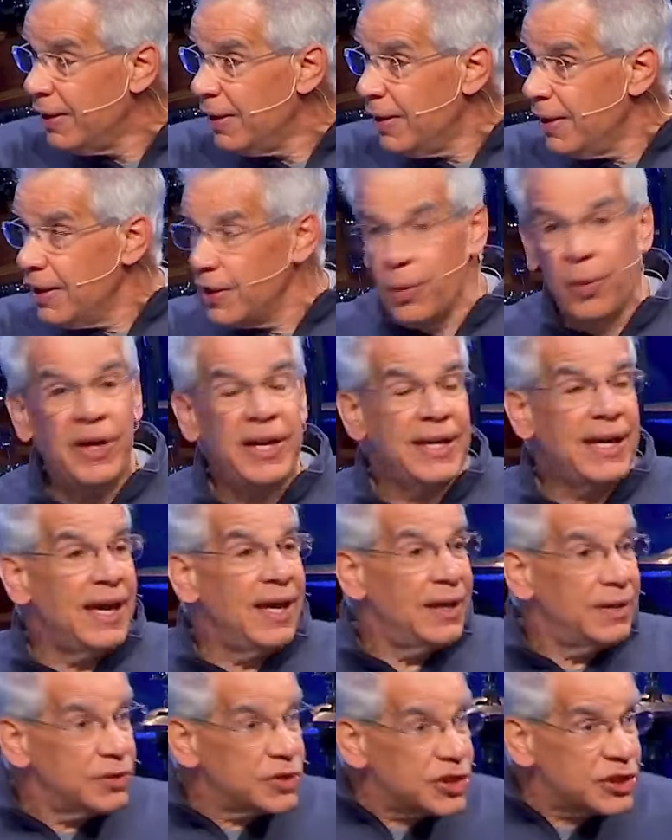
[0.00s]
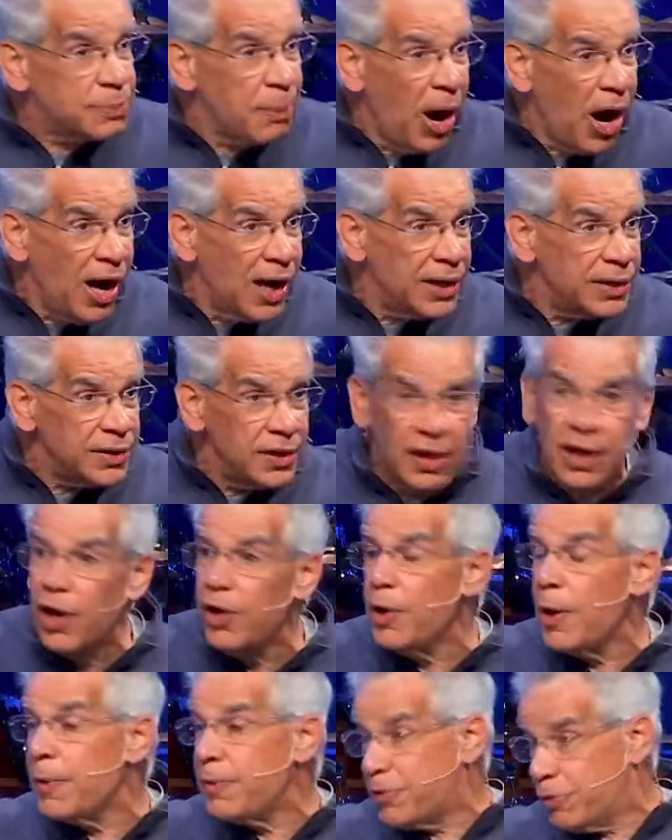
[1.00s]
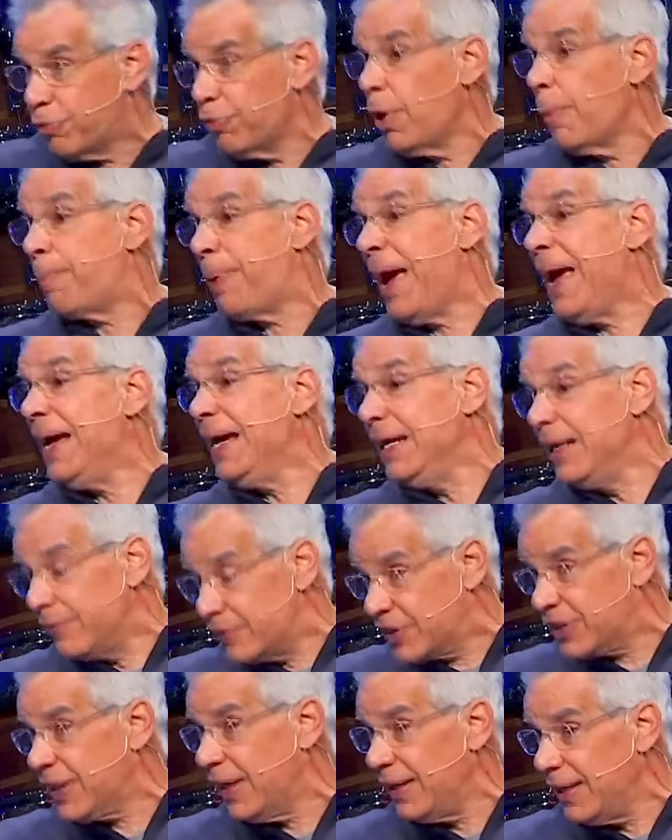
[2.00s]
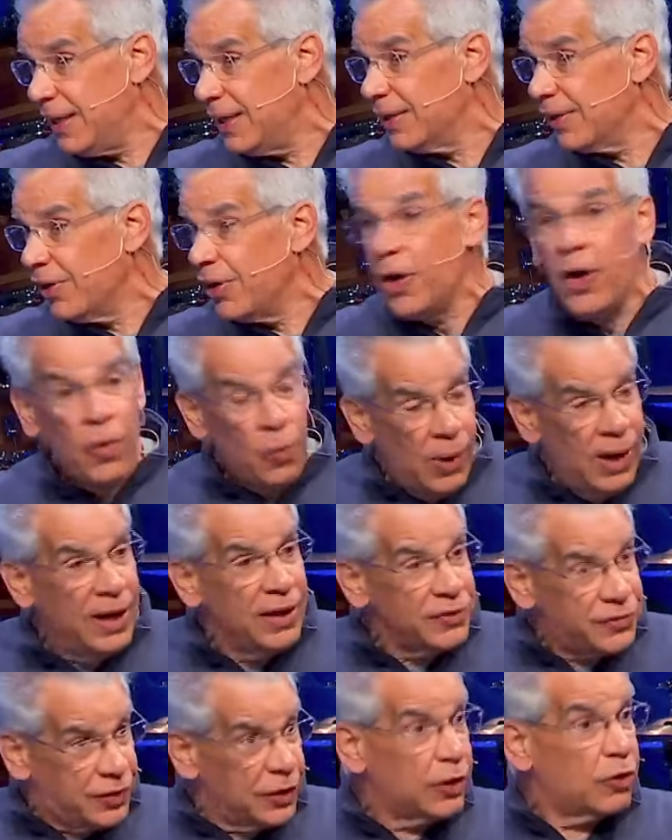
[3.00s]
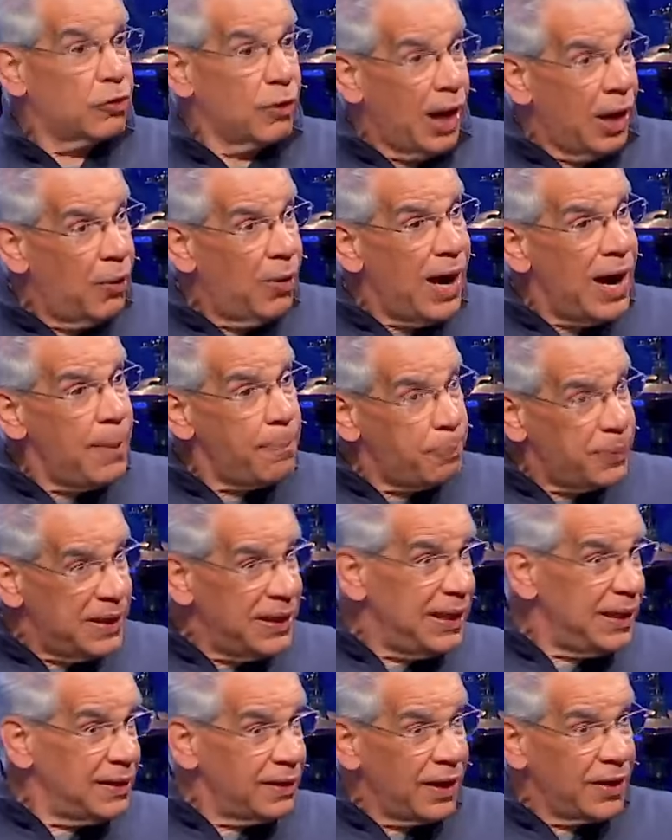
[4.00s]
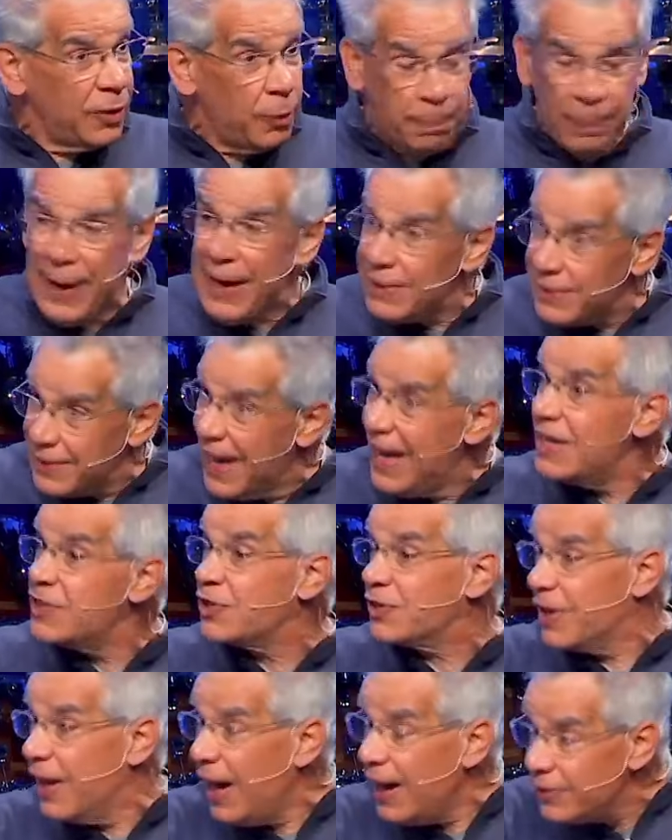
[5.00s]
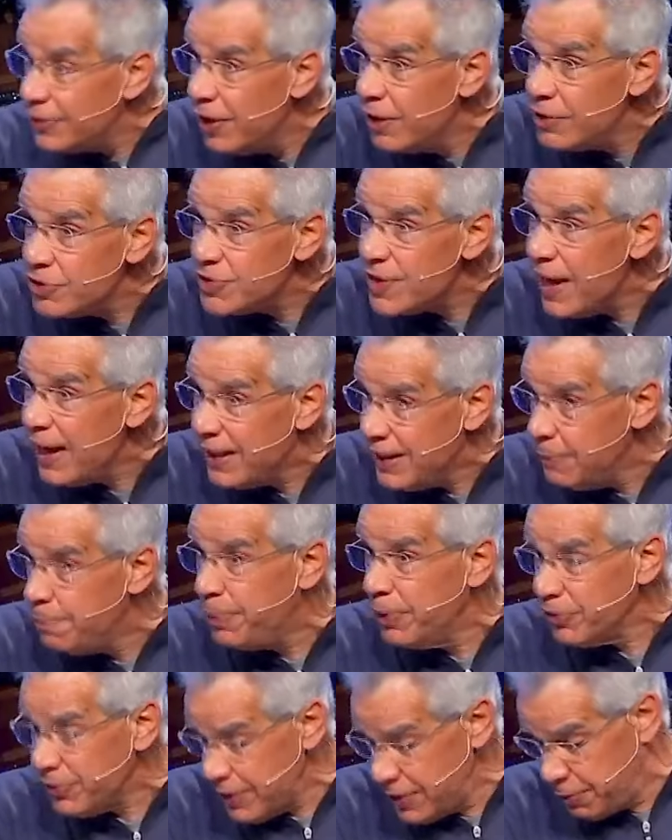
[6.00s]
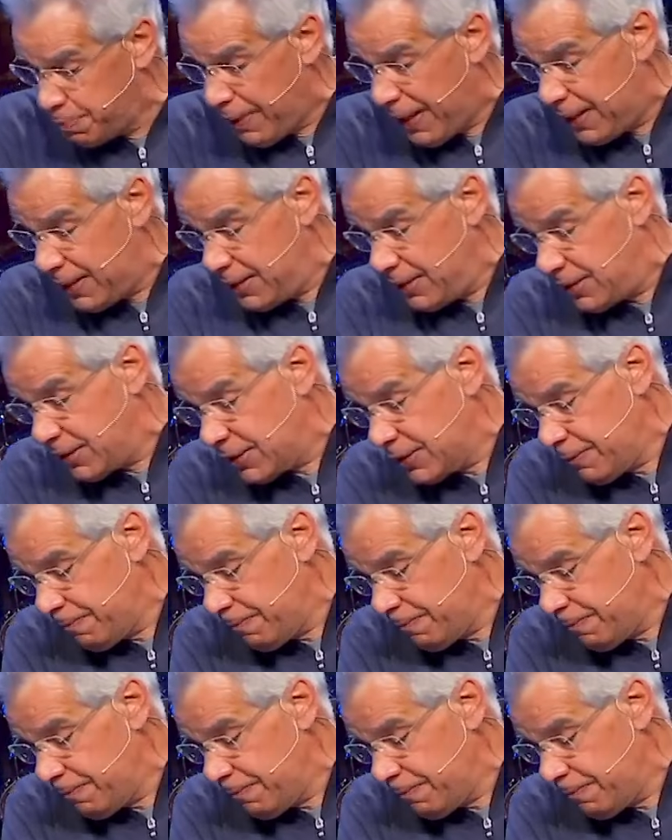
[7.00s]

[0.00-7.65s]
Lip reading: You want to get smart, you go through the pain of studying and learning. Well, to grow up, you need a little pain. That's, God knows that. He built these bodies.